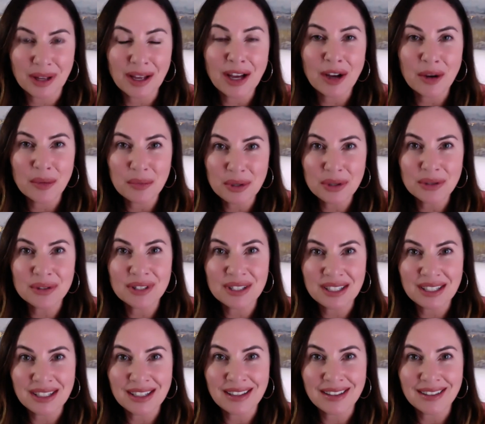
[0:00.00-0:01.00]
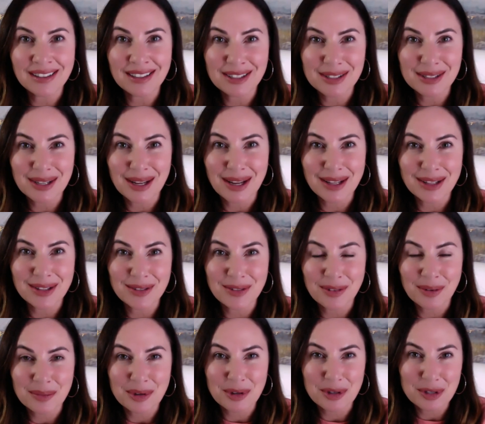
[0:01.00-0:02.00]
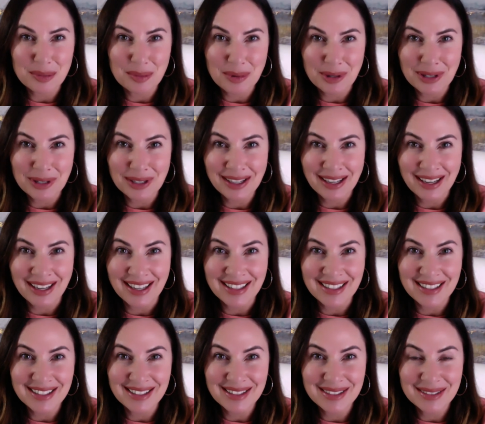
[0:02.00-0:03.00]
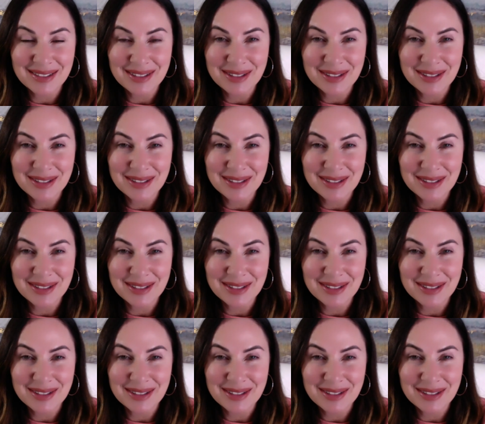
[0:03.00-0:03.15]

help you see these signs from your spirit guides.